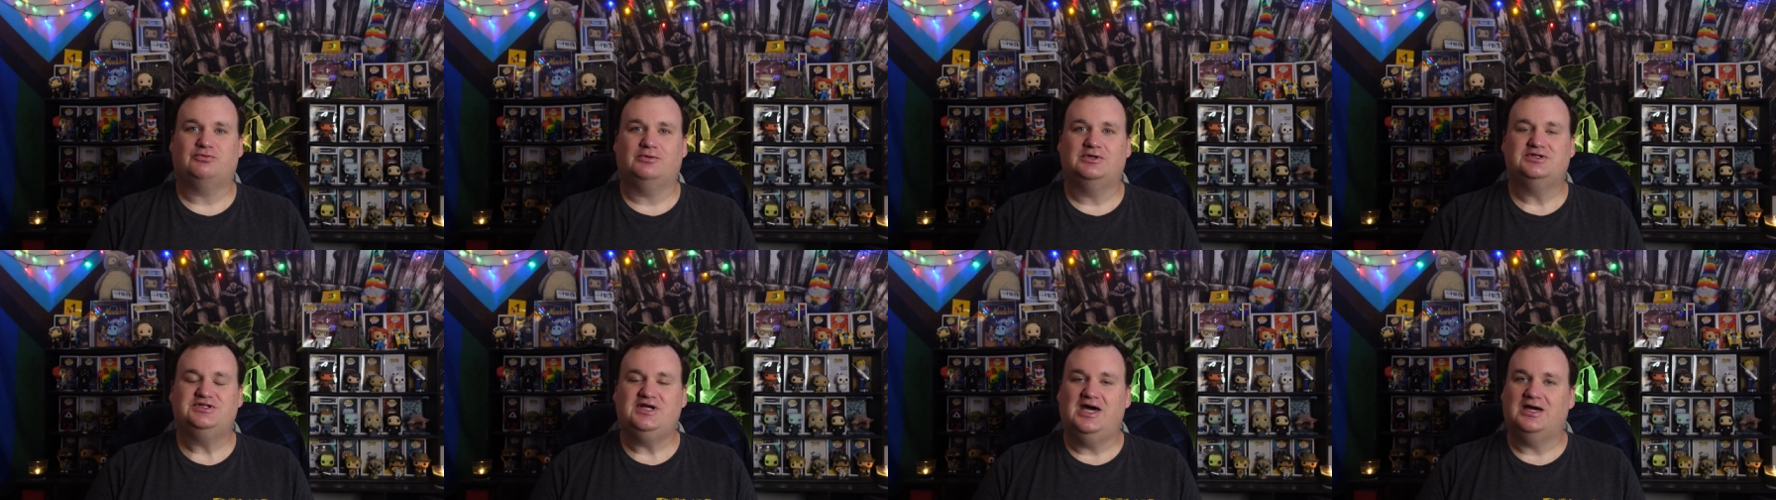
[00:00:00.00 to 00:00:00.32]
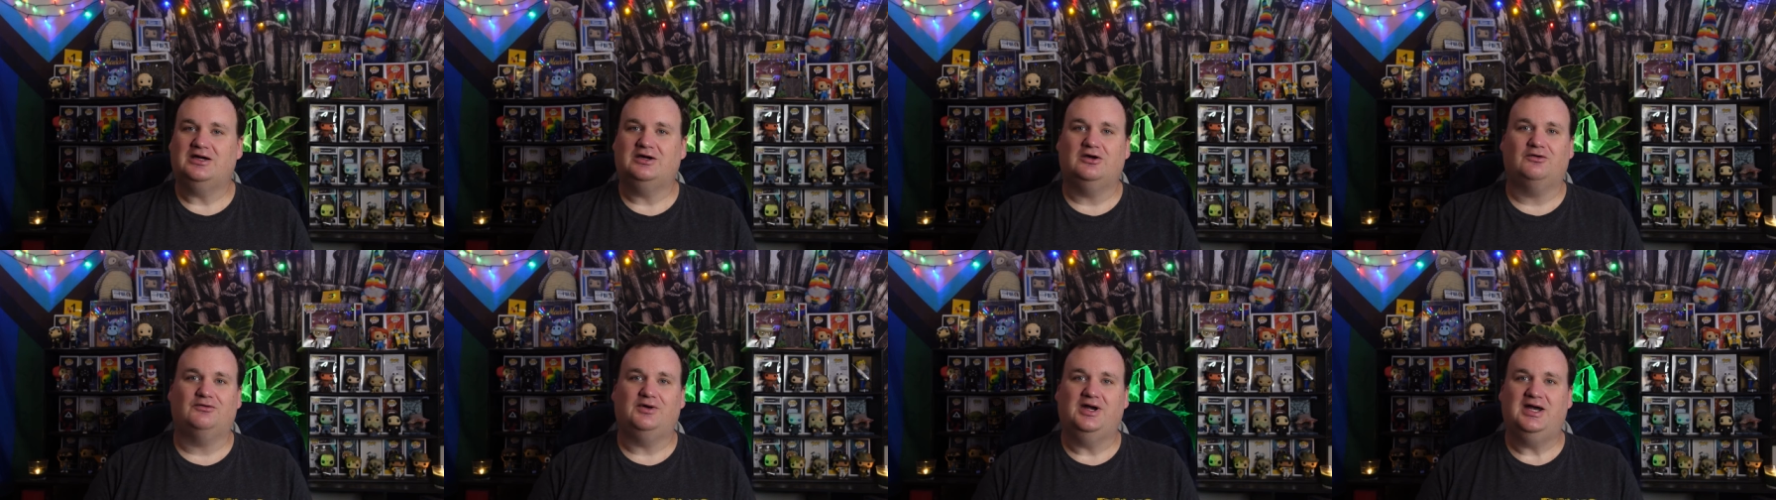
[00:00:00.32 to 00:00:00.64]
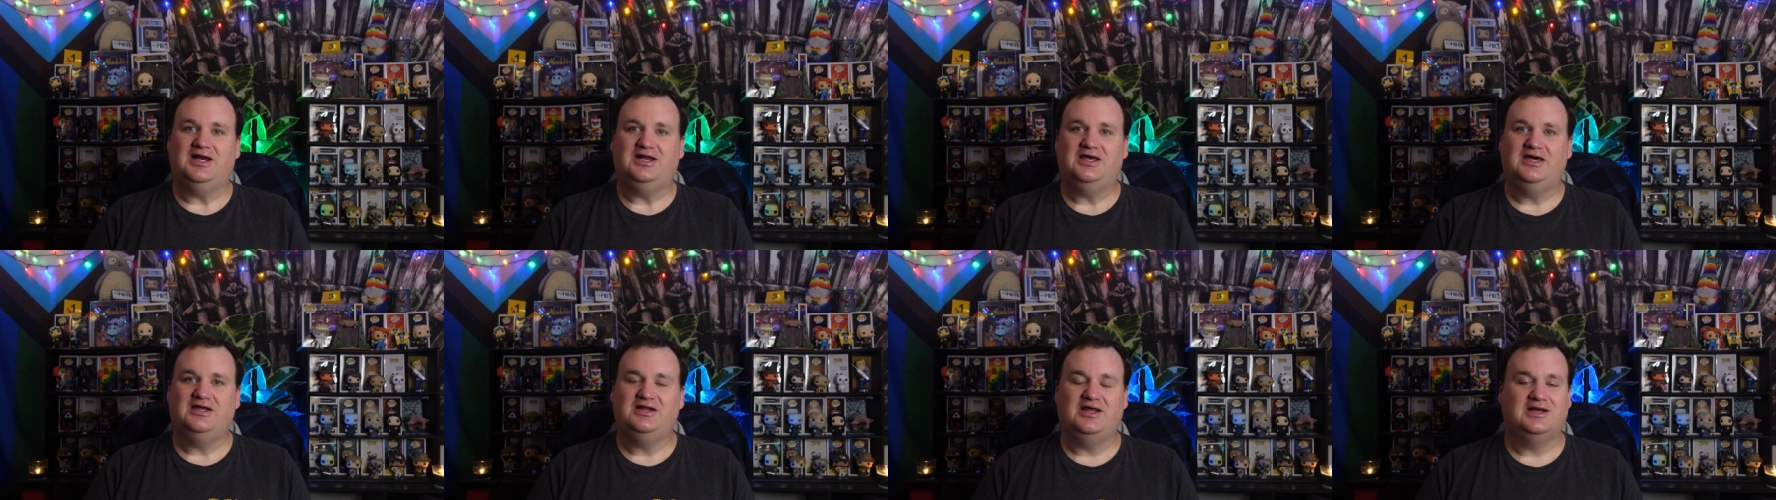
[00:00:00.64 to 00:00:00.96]
were
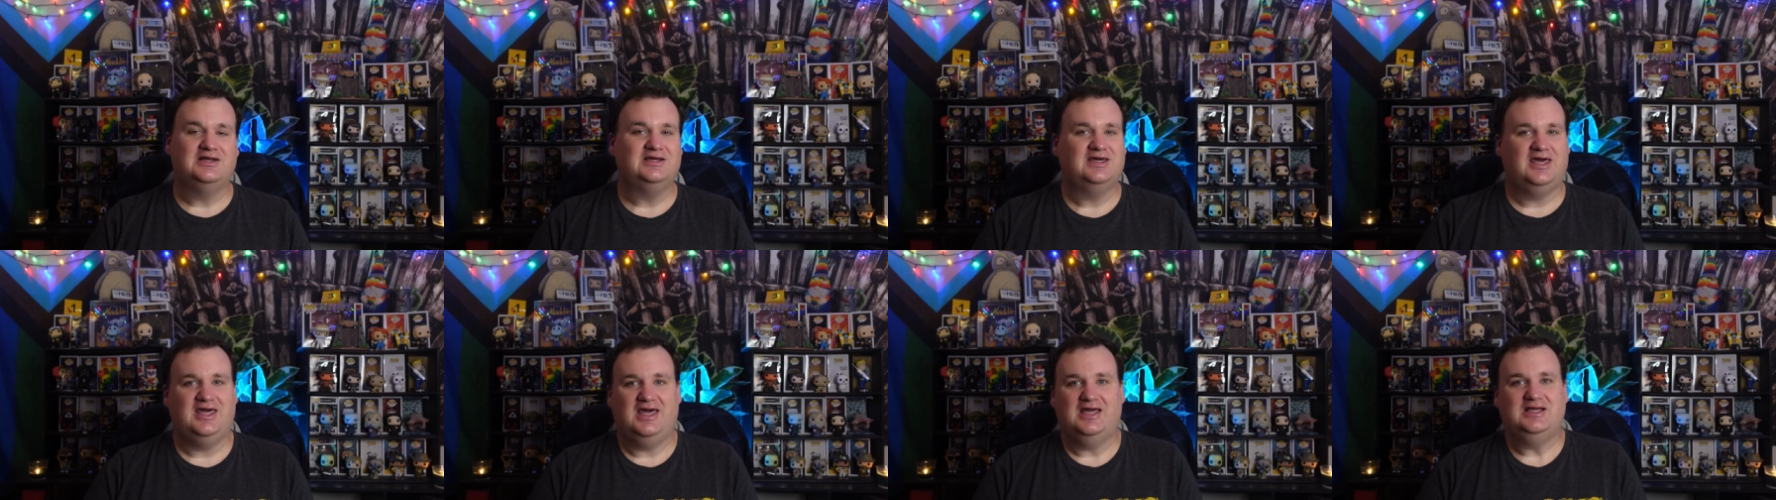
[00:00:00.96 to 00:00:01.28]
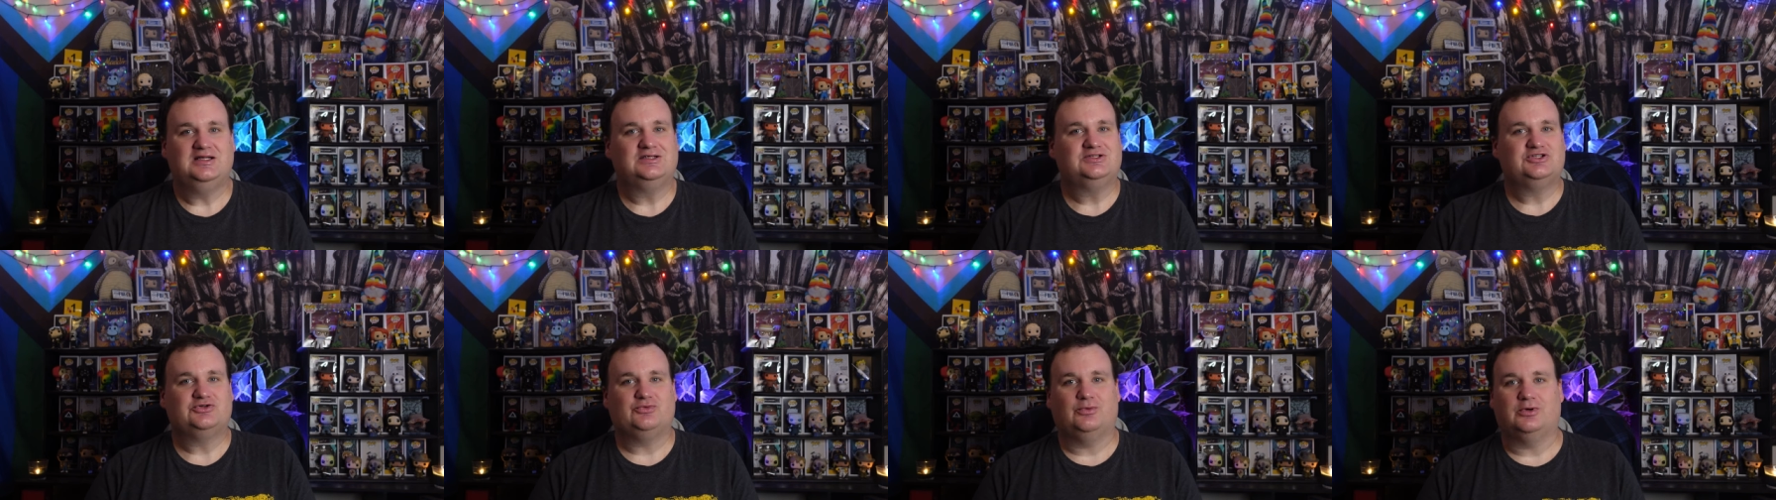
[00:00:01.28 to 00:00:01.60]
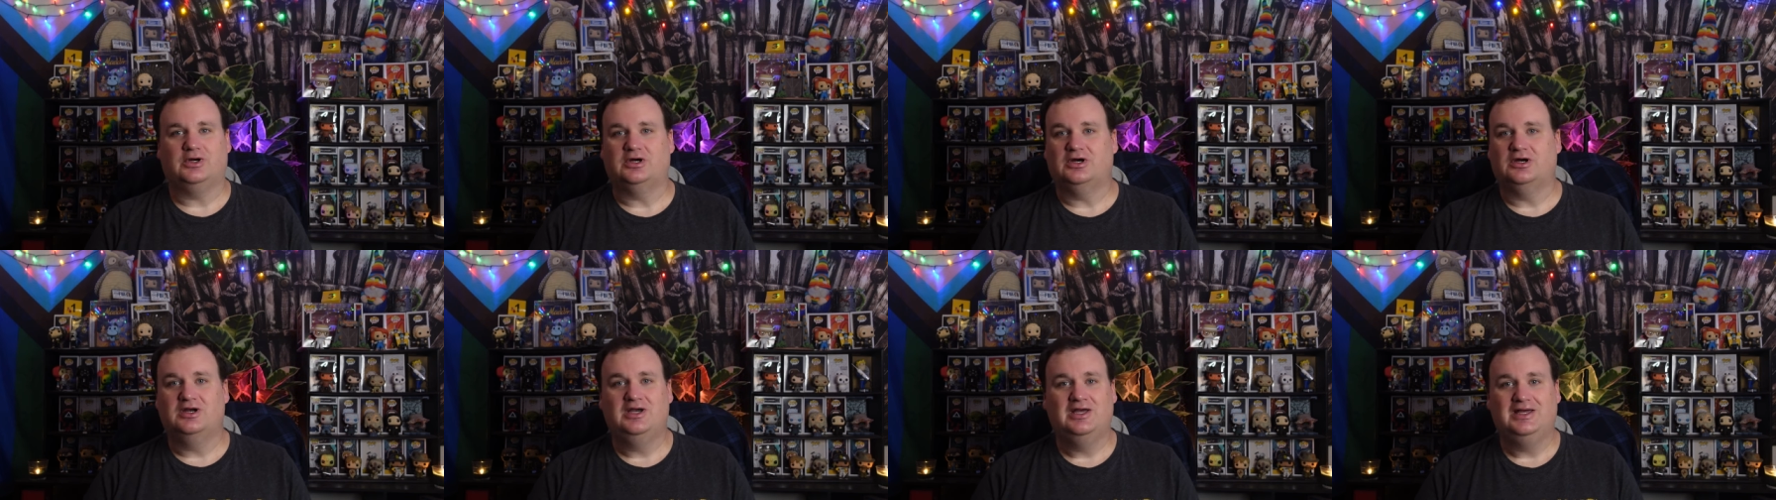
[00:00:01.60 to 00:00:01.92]
decorated, and kids
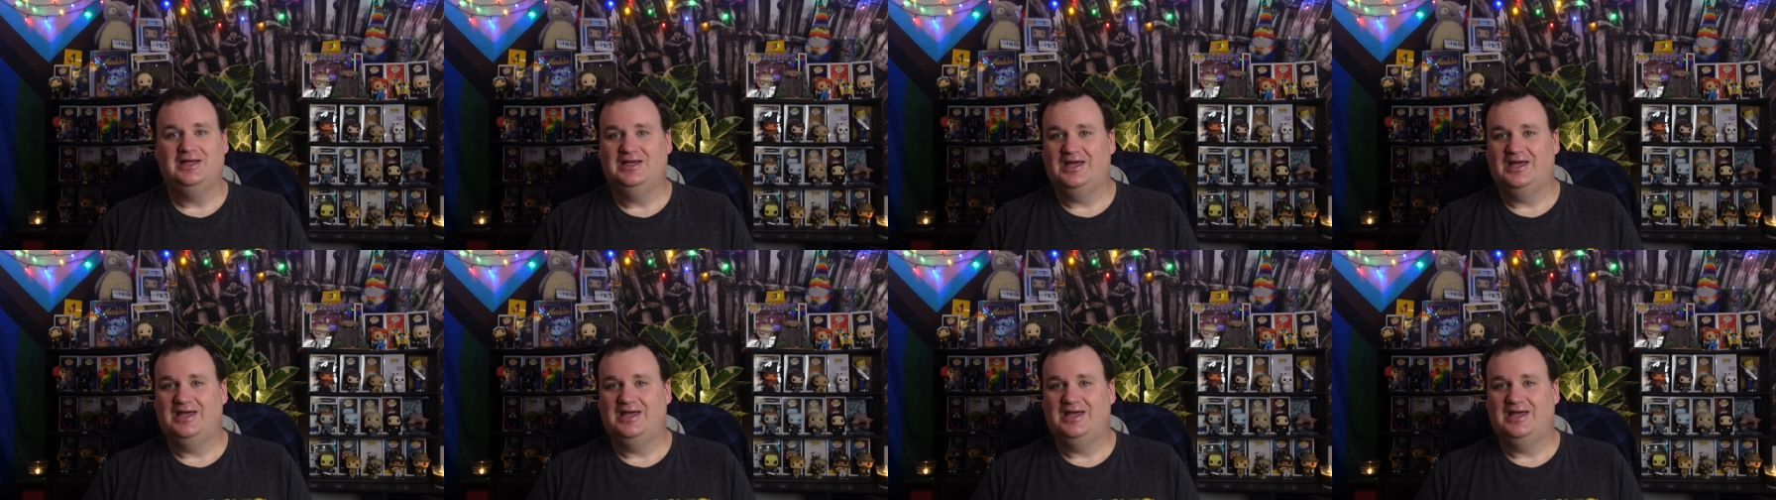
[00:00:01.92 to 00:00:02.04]
were